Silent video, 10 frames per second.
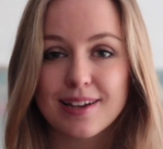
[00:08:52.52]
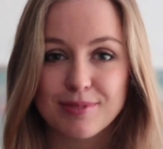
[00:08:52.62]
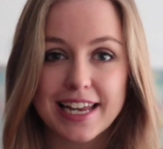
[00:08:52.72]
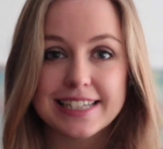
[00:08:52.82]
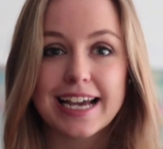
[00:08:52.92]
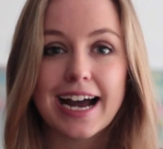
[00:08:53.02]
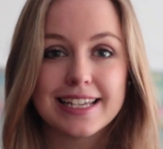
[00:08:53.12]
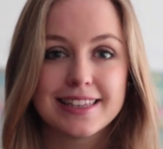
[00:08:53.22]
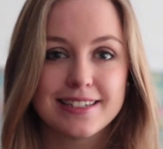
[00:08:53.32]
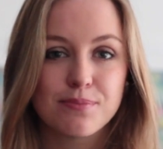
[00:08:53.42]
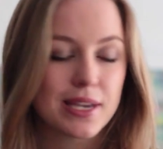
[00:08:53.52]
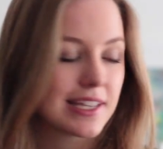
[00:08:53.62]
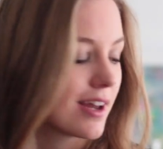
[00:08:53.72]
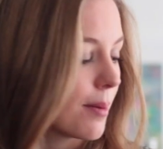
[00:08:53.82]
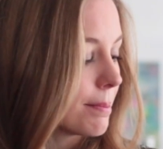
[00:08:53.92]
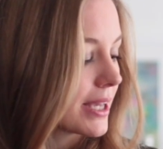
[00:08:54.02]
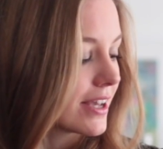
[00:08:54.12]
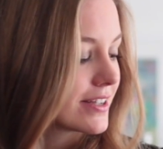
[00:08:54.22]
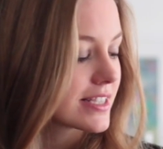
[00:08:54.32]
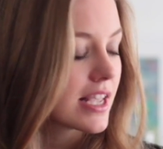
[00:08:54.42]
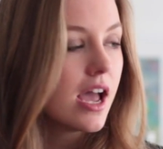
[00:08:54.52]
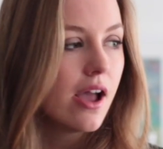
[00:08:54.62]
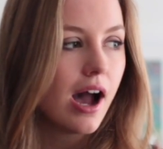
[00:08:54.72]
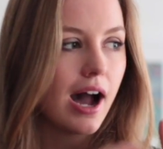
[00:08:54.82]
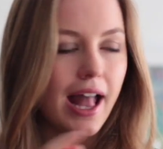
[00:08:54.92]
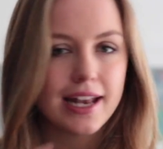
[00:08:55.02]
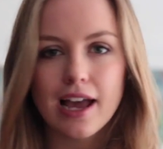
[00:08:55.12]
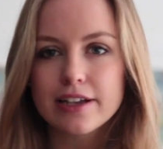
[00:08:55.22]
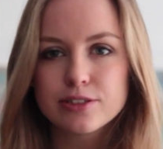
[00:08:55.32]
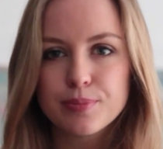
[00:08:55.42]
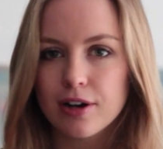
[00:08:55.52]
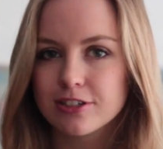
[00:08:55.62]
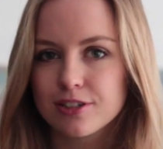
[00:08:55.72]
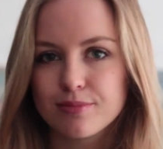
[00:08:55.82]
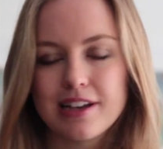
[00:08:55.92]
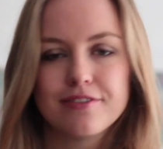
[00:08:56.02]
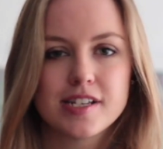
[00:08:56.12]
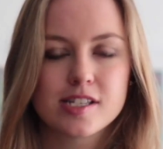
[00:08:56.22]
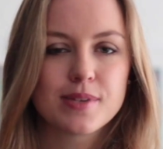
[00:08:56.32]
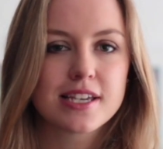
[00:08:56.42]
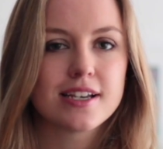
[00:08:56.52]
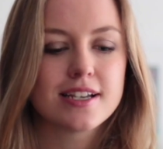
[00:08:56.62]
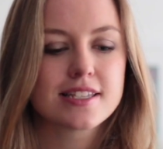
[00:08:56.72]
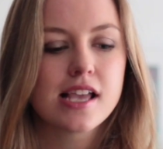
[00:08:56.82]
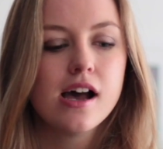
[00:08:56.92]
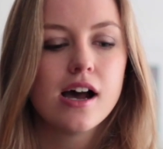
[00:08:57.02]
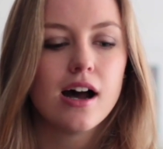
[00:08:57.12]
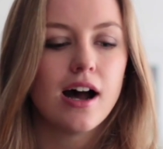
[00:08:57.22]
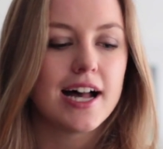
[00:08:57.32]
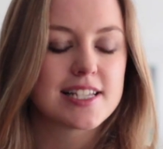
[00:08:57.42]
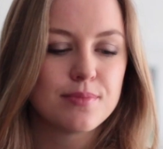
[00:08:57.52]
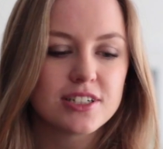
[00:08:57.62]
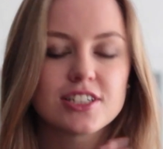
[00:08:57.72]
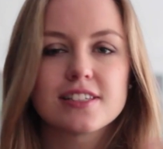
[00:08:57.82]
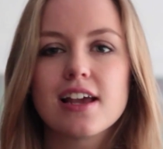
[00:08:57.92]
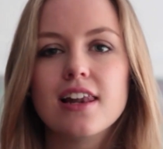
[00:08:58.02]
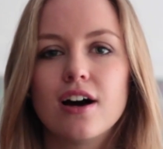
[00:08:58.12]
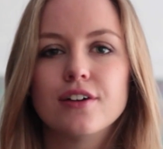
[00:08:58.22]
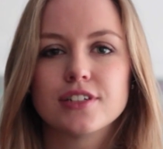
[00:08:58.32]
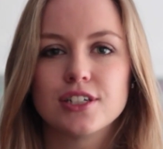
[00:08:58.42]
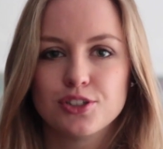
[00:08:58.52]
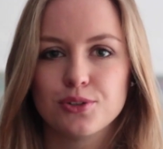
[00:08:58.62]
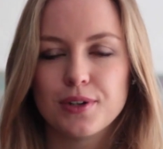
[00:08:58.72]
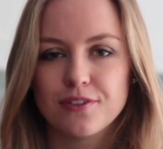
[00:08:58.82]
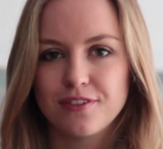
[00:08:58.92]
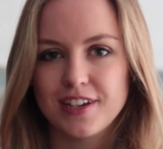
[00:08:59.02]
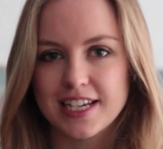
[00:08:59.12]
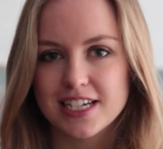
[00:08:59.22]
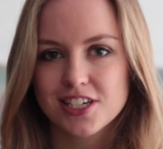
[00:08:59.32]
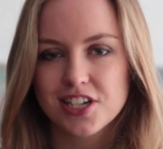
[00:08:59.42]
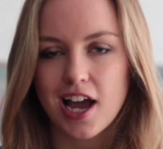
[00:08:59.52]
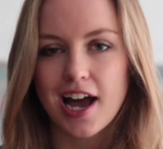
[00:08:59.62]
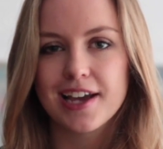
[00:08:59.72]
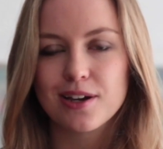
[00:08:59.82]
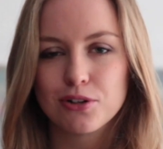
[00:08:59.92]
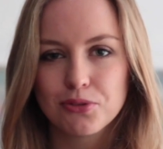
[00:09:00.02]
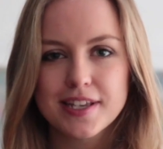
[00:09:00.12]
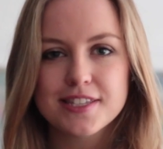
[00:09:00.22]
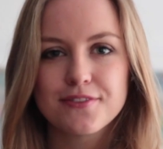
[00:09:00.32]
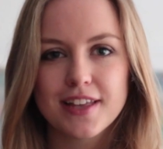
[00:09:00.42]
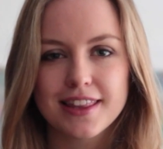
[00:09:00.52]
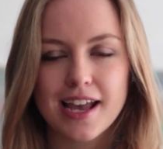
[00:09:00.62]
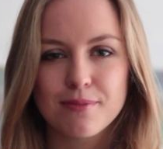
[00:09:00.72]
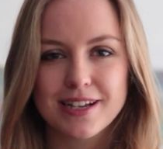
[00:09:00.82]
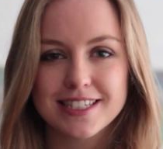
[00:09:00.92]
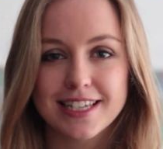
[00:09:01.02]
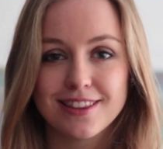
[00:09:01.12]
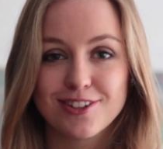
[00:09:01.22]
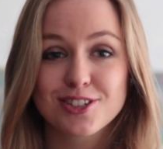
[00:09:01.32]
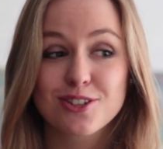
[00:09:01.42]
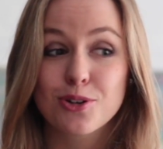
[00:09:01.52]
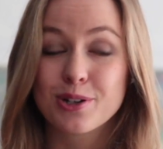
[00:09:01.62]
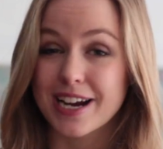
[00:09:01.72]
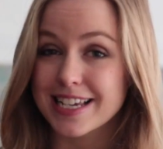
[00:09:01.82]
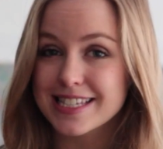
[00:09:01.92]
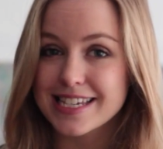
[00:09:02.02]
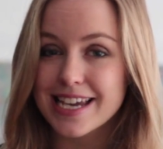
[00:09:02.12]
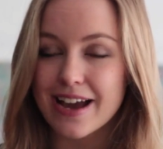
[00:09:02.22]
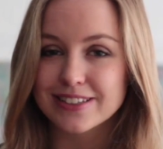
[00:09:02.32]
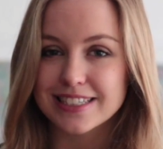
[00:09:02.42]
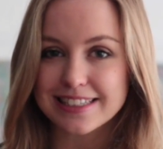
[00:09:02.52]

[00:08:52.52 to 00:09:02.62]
and I'm glad I did pick it up because I like to powder my face because as much as I love a dewy finish, I always feel like my skin looks greasy on